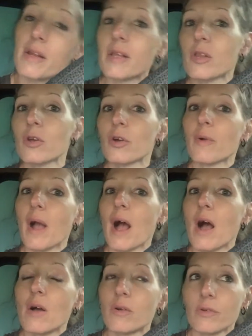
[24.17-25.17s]
look
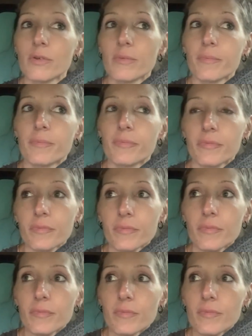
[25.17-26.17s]
around,
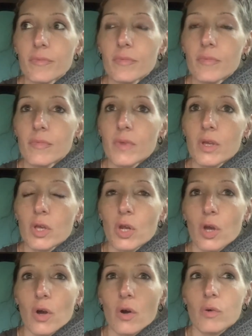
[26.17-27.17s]
you
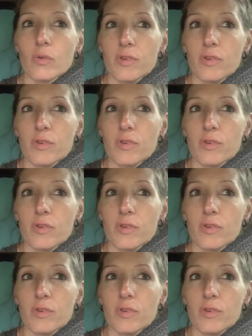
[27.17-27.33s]
know,